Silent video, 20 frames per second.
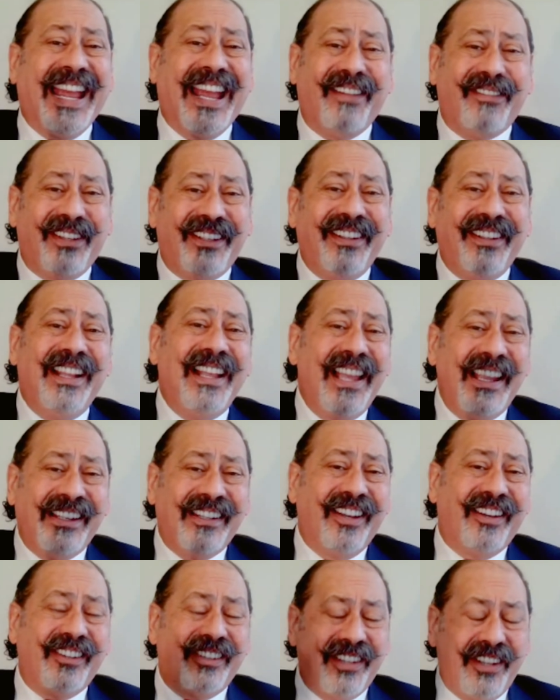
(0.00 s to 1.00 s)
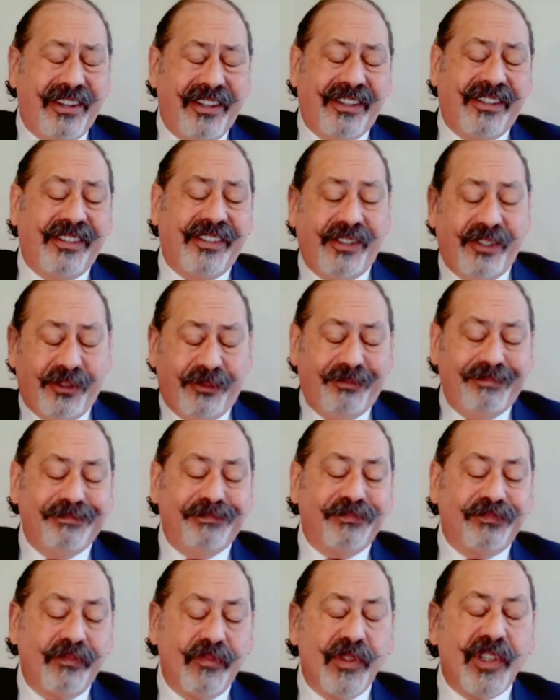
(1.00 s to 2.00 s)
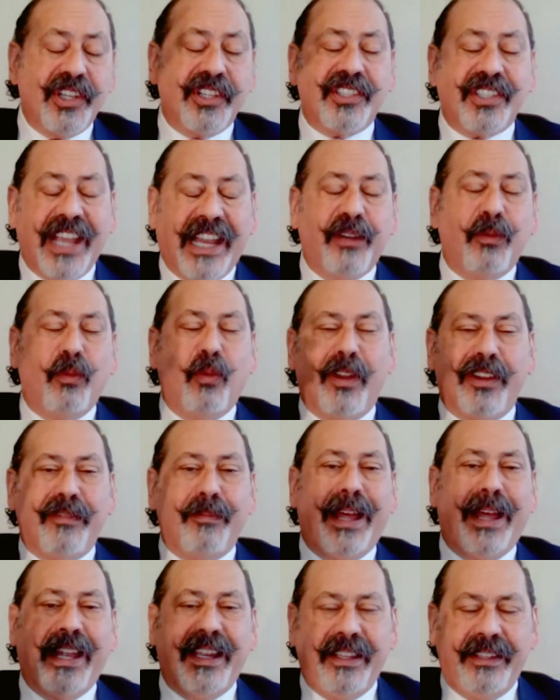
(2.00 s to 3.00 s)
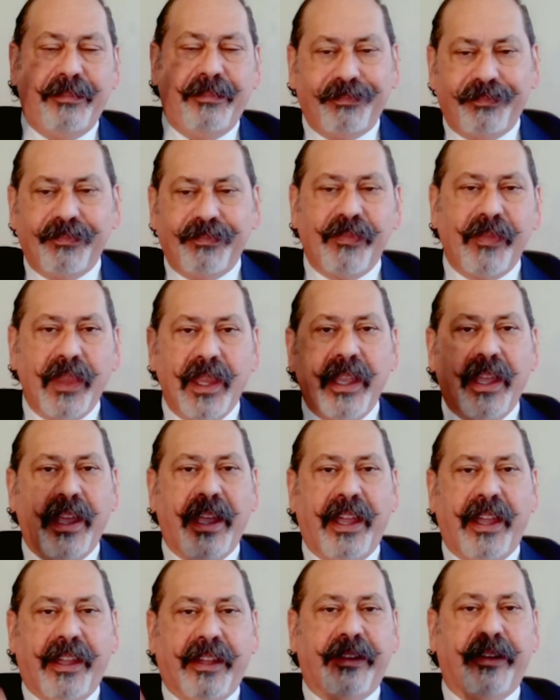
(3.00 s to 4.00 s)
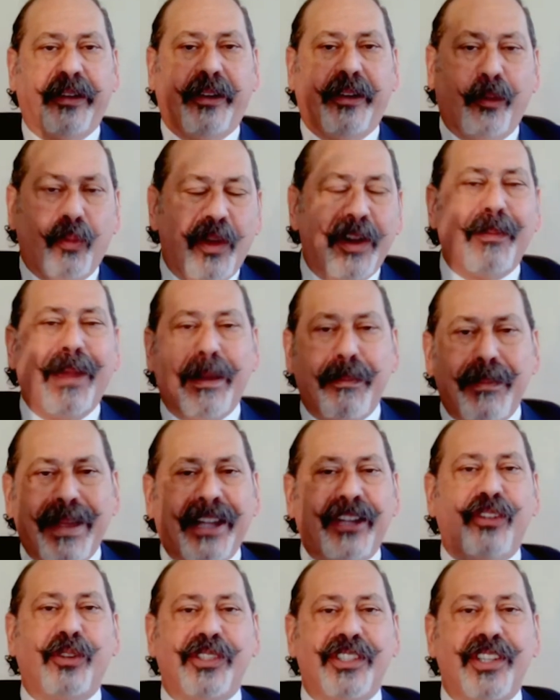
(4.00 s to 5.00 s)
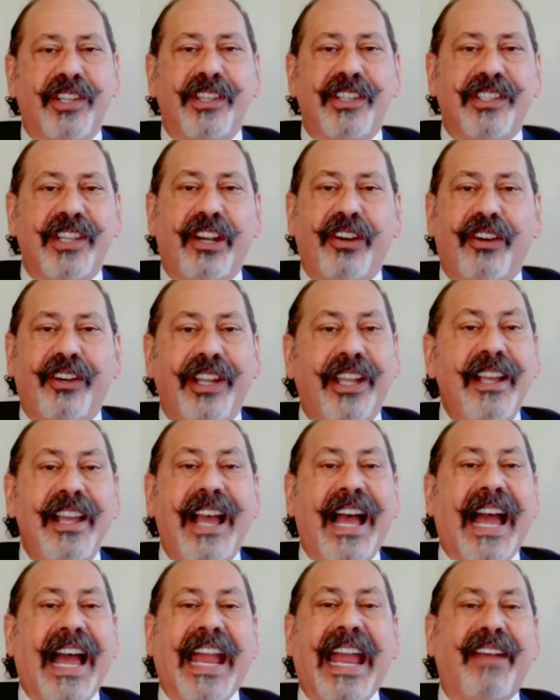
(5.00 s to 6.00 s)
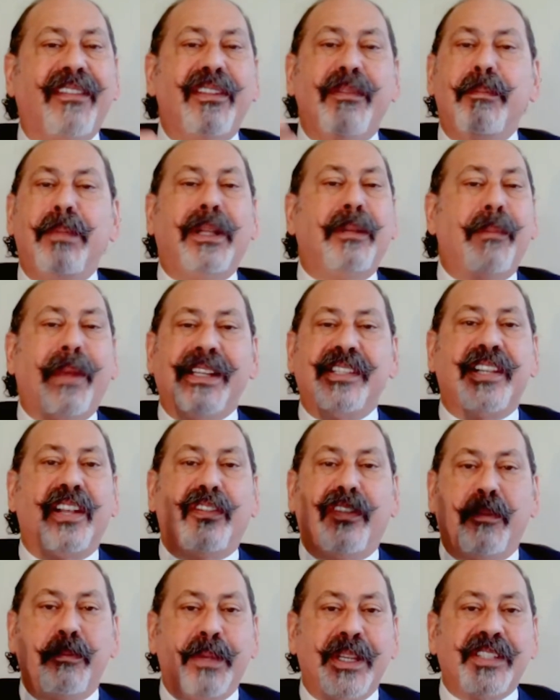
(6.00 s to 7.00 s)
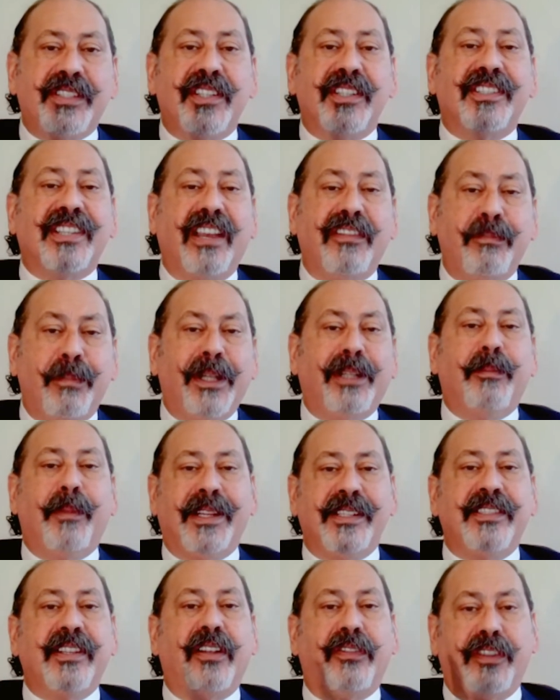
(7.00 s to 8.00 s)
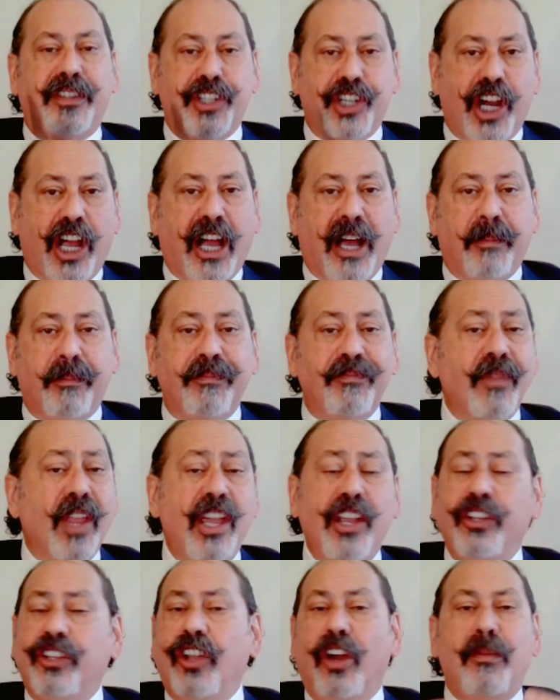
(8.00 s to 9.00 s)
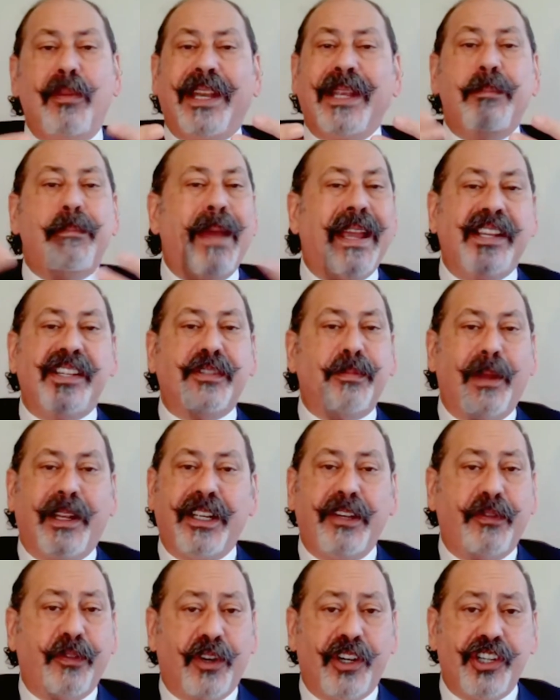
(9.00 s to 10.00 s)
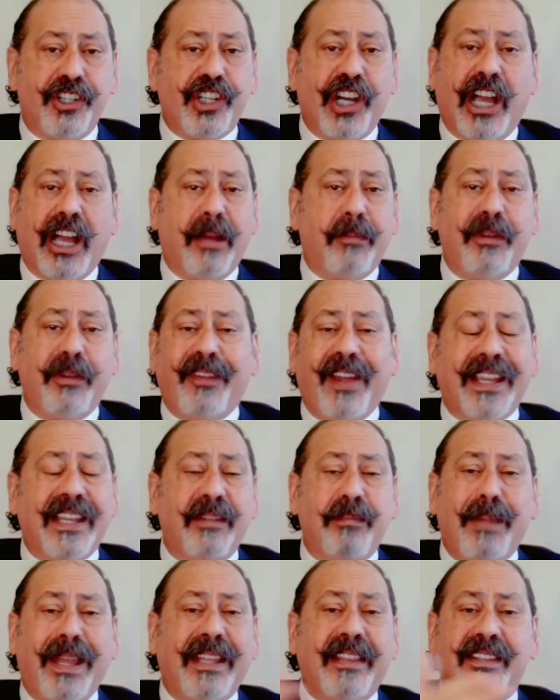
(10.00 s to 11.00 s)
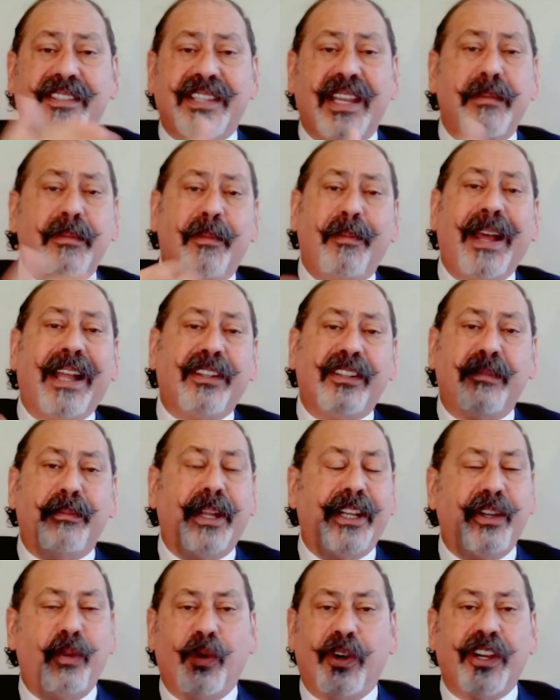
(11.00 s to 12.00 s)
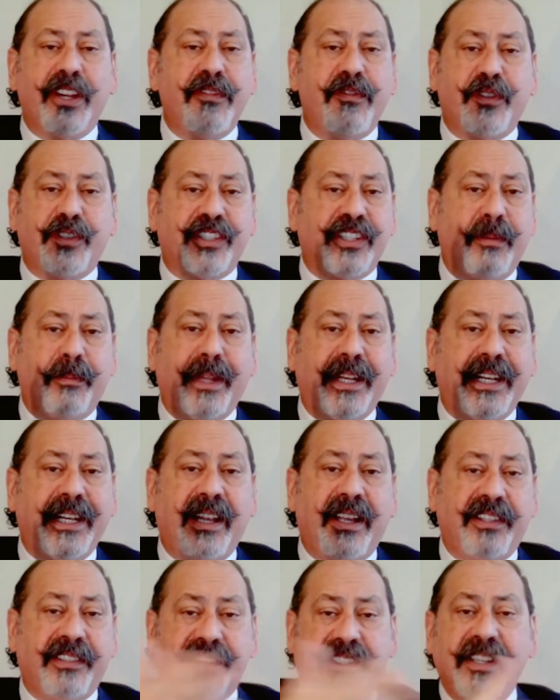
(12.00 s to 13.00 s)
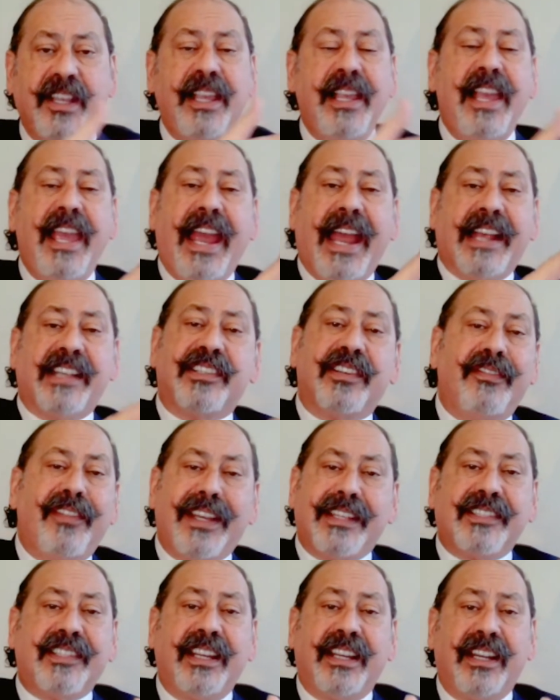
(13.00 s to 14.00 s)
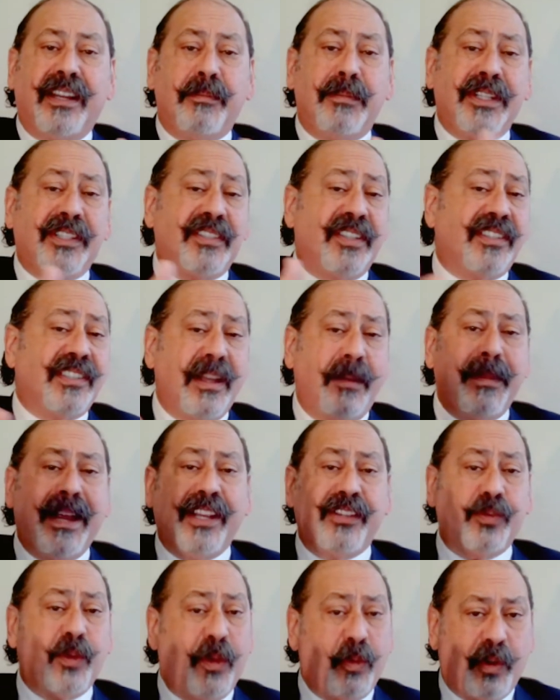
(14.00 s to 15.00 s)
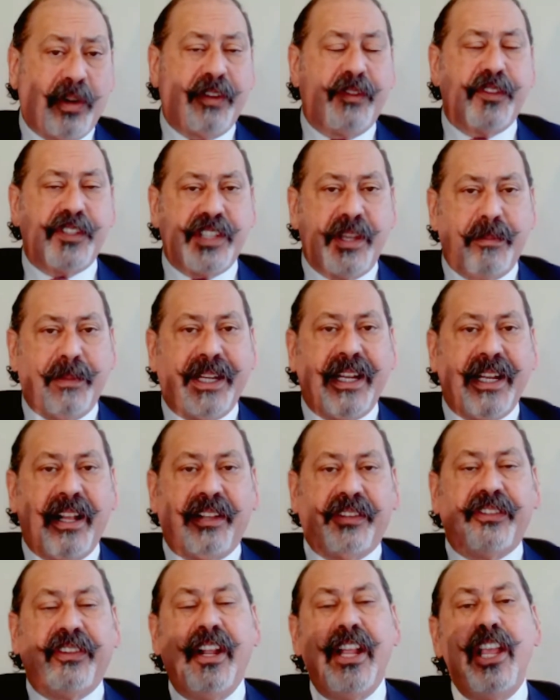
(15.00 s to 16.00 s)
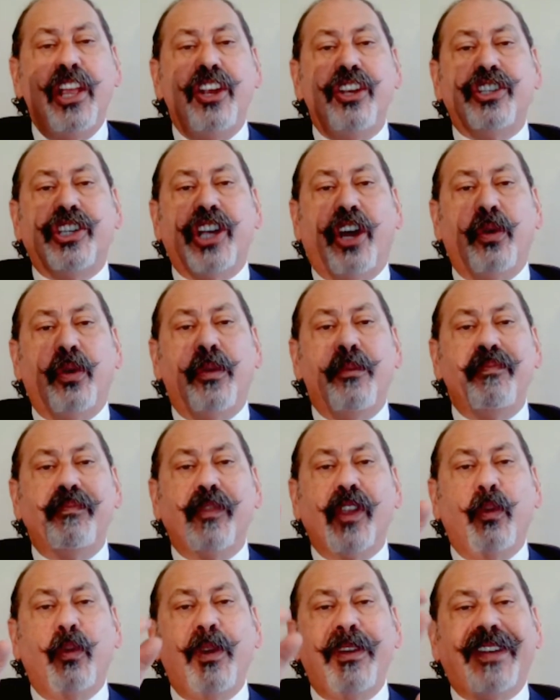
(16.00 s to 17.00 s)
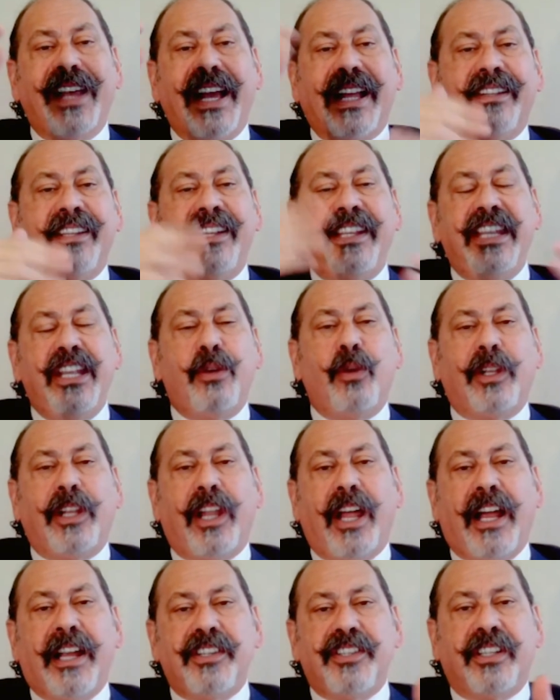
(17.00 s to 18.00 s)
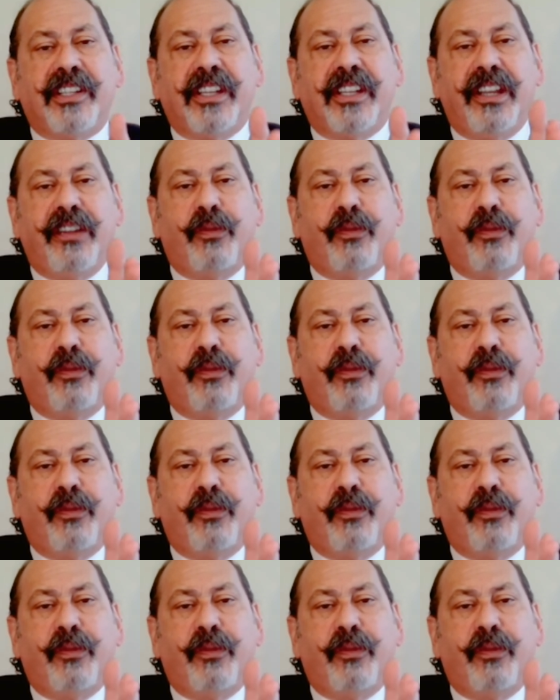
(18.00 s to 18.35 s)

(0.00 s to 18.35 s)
I haven't to cite one of my mentors in this area, I haven't built myself a business. I've built myself a job. Mm. Nobody pays money for a job. If I can make the same amount of money working for somebody else as investing in a business, I may as well work for somebody else. So we've got to equalize it.